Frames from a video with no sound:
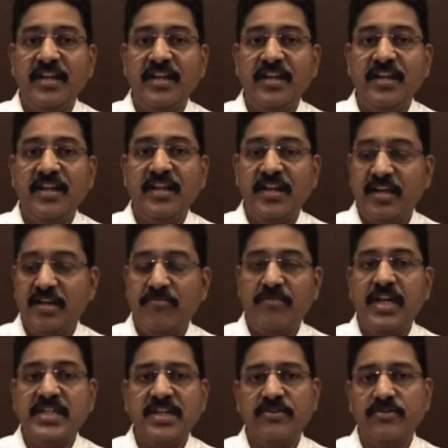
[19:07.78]

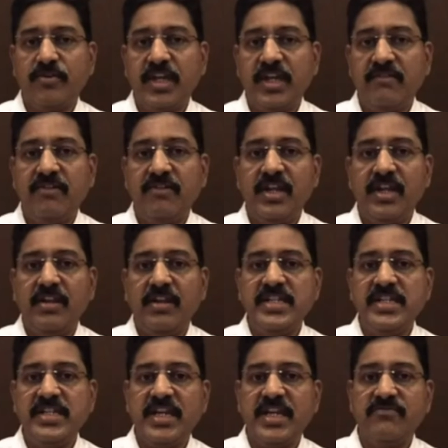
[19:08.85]
RCA was okay.
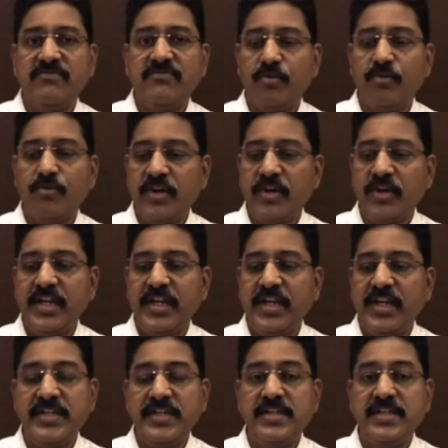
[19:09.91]
LCX, we could wire it
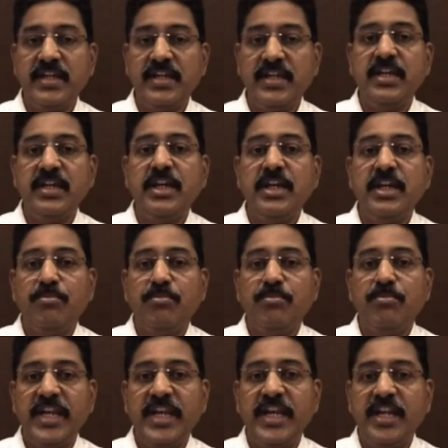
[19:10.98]
easily. But
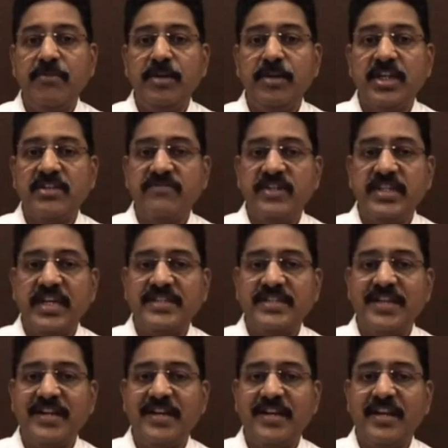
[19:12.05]
LAD, because of this eccentric
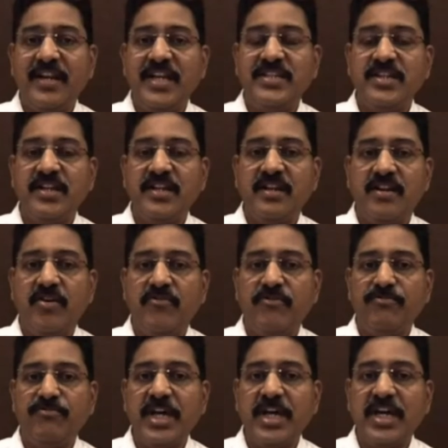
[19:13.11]
nature of a
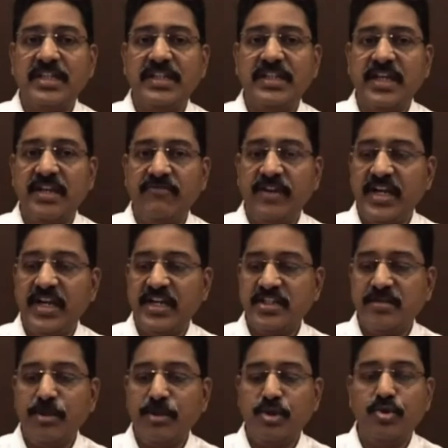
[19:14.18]
plaque there, we had some
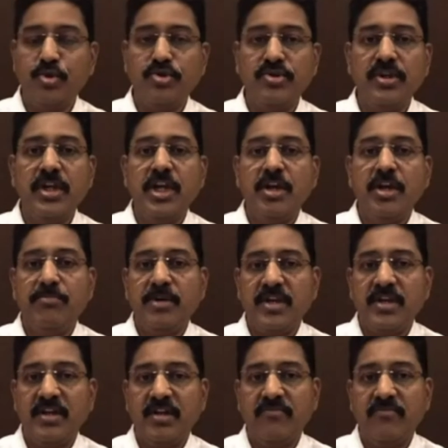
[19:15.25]
issues. But
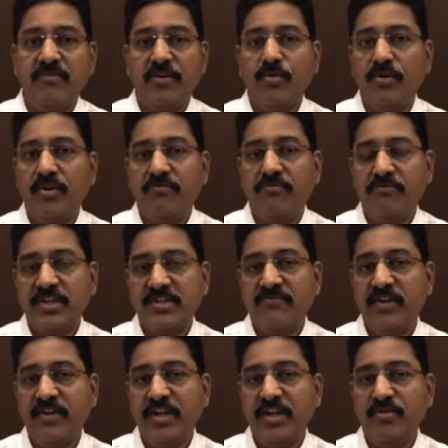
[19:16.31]
we could first went into
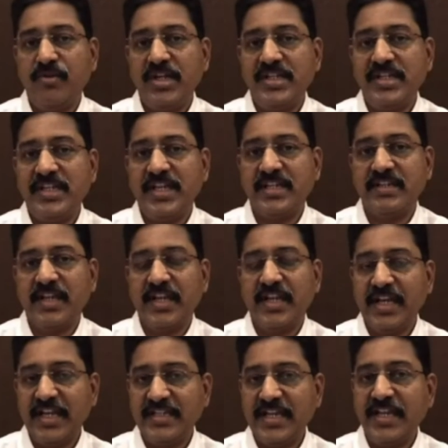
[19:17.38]
LCX, analyze the
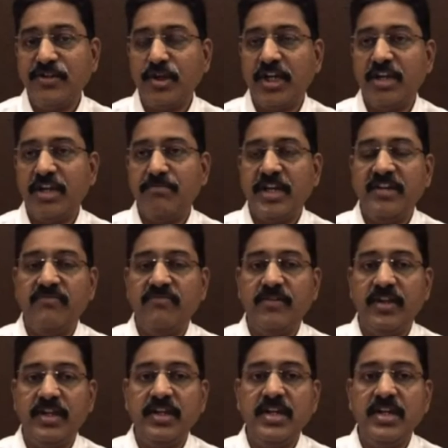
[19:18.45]
angiogram carefully,
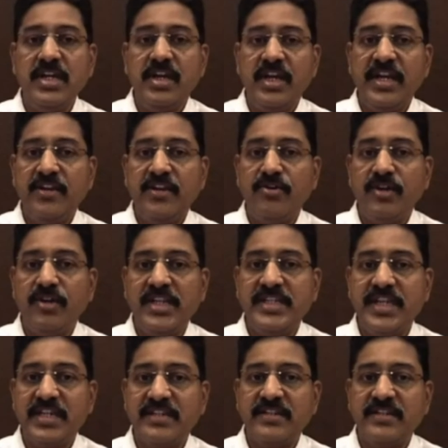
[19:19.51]
went into LCX,
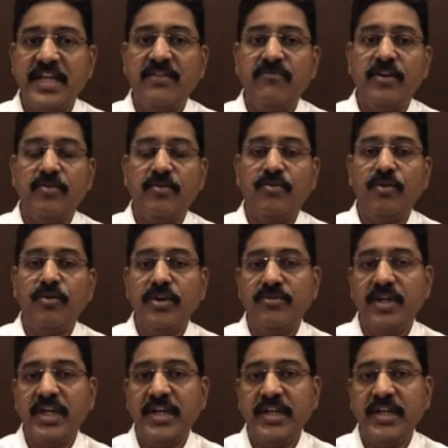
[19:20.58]
then we could go into LAD.